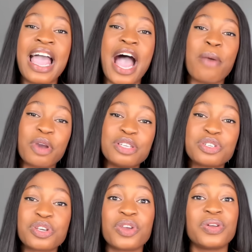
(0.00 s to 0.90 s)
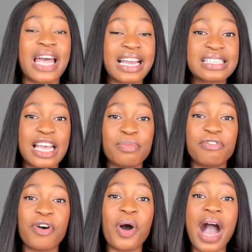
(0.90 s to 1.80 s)
I'm going to show you, like I said
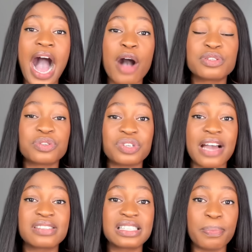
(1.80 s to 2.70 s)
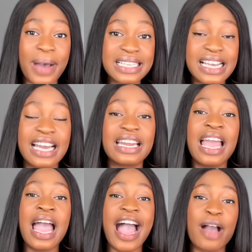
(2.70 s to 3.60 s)
before, how to draft the pattern.
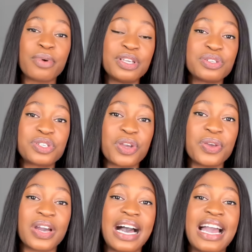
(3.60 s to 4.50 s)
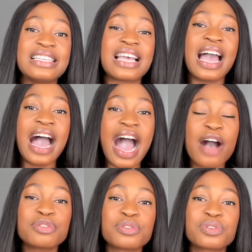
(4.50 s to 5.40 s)
I'm going to show you guys
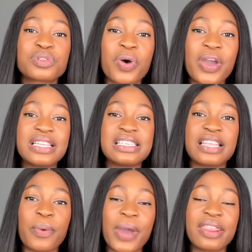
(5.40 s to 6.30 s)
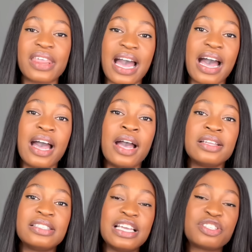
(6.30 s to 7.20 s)
how to sew it in a way that
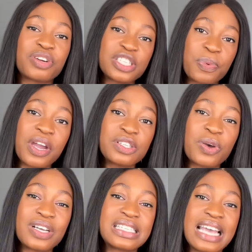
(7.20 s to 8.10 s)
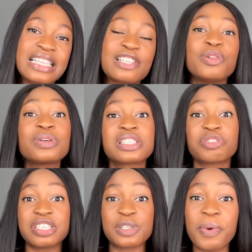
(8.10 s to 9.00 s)
the transparent corset looks
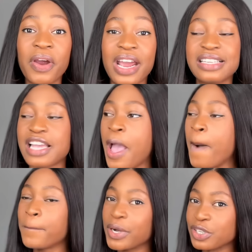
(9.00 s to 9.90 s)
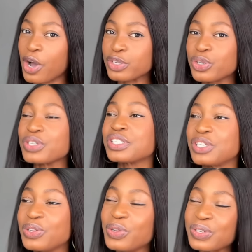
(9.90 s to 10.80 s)
transparent, but also
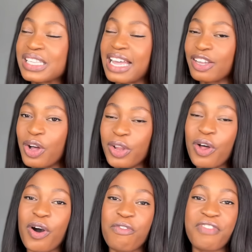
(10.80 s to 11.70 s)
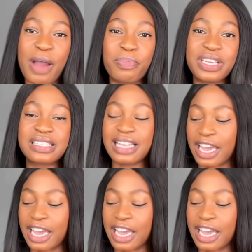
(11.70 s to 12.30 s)
still looks like the color of fabrics